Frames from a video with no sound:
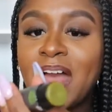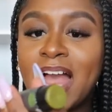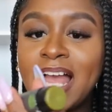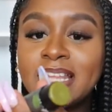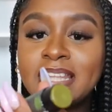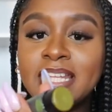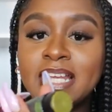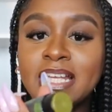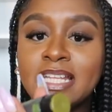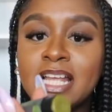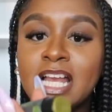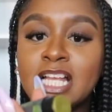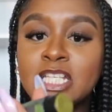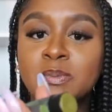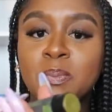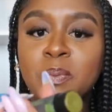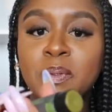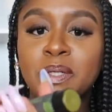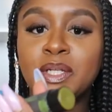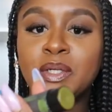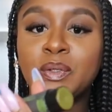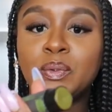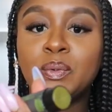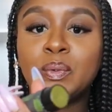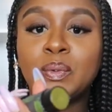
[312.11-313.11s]
I think that's
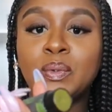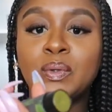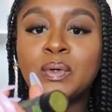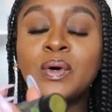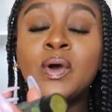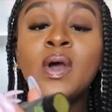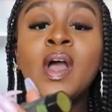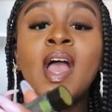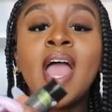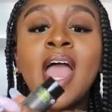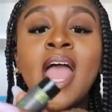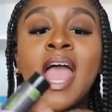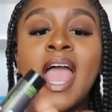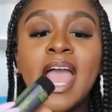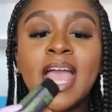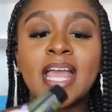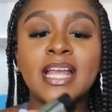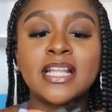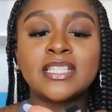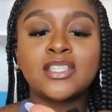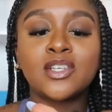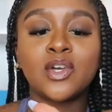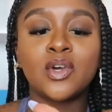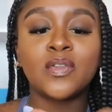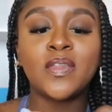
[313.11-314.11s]
pretty cool.
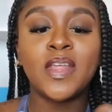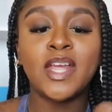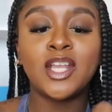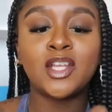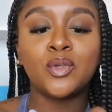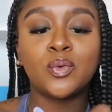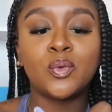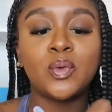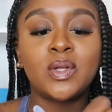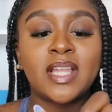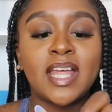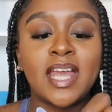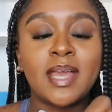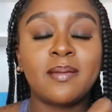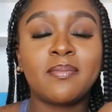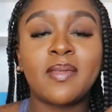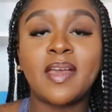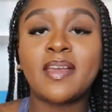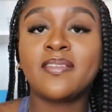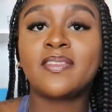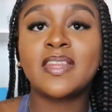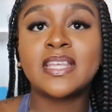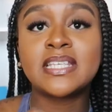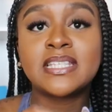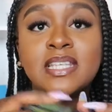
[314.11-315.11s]
And so they do claim
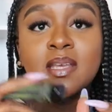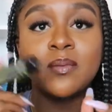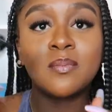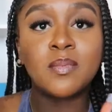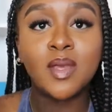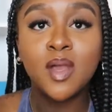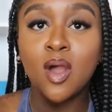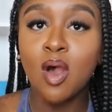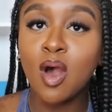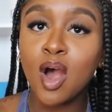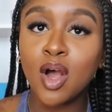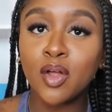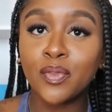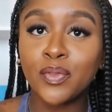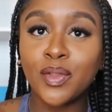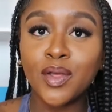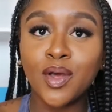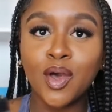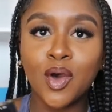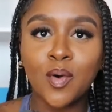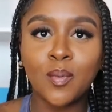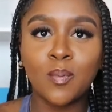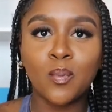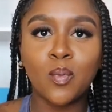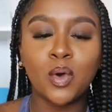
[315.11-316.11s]
like this can be on the
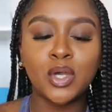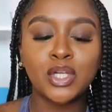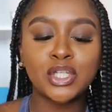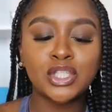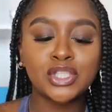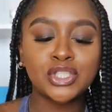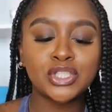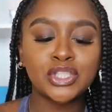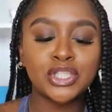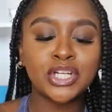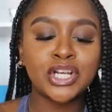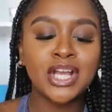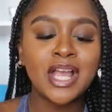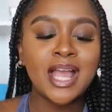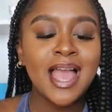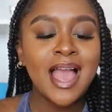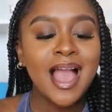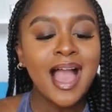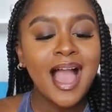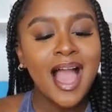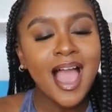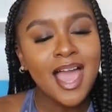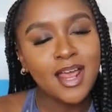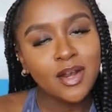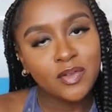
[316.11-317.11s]
go moisture.
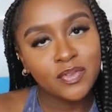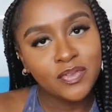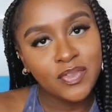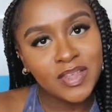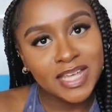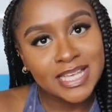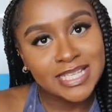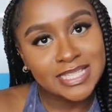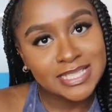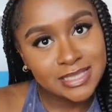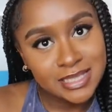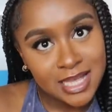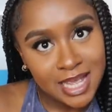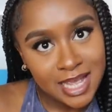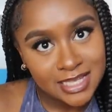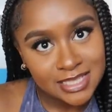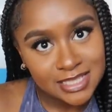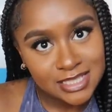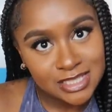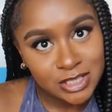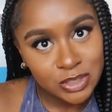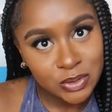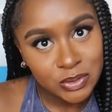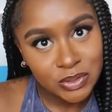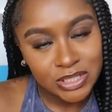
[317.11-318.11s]
I don't think it's that
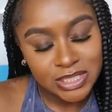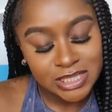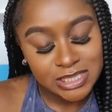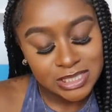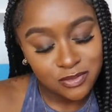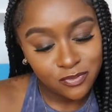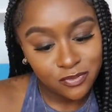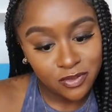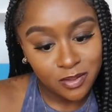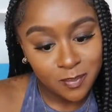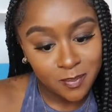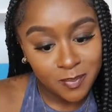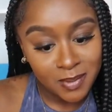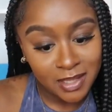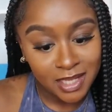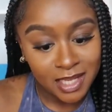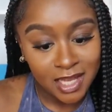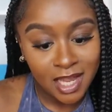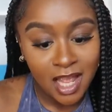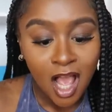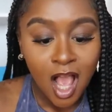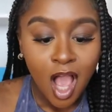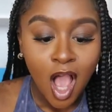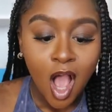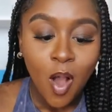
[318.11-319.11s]
serious for
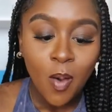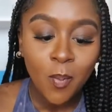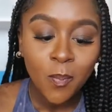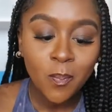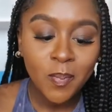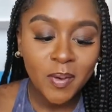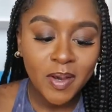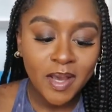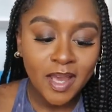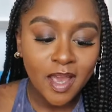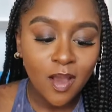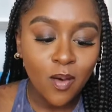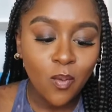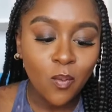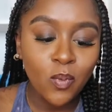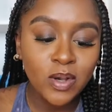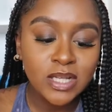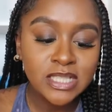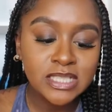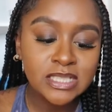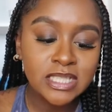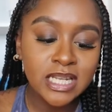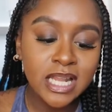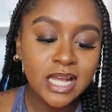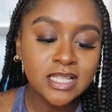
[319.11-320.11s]
me. But
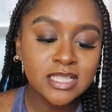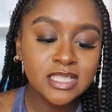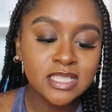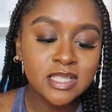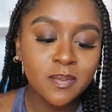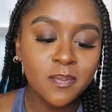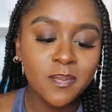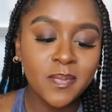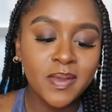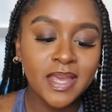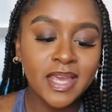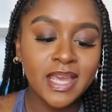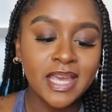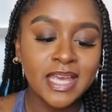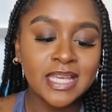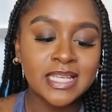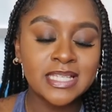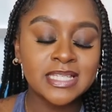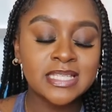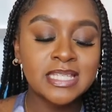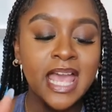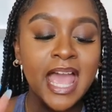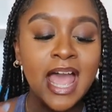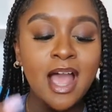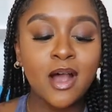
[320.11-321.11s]
what stood out to me
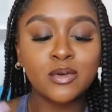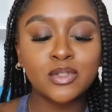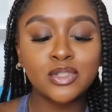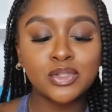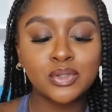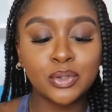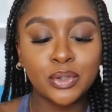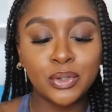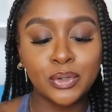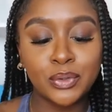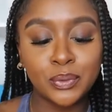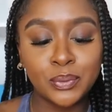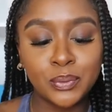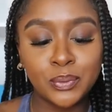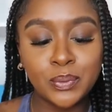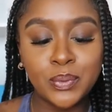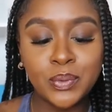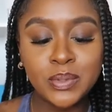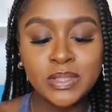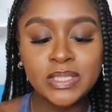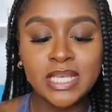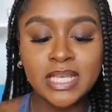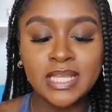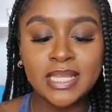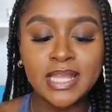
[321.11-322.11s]
is how to
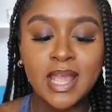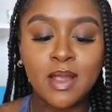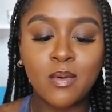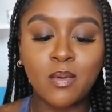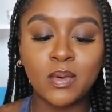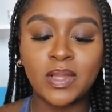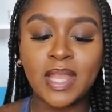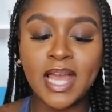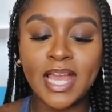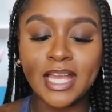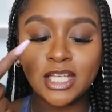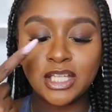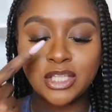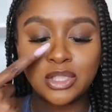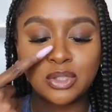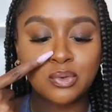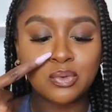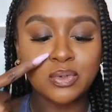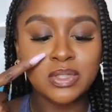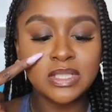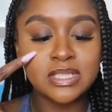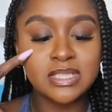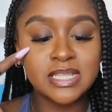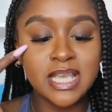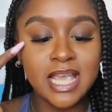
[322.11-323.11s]
use. And they were like
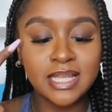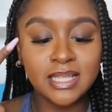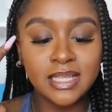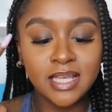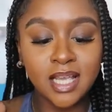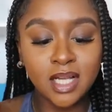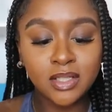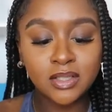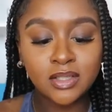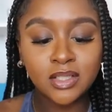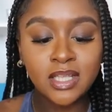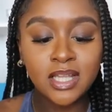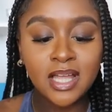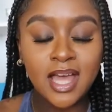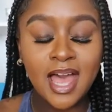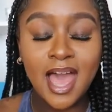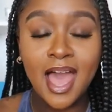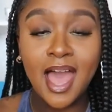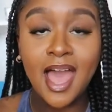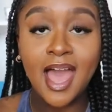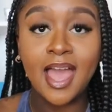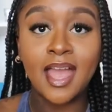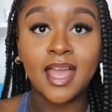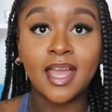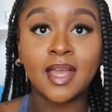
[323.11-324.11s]
use daily under the
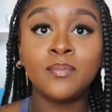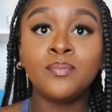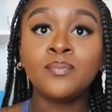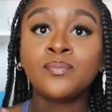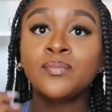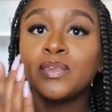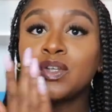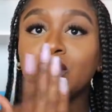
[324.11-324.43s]
eye.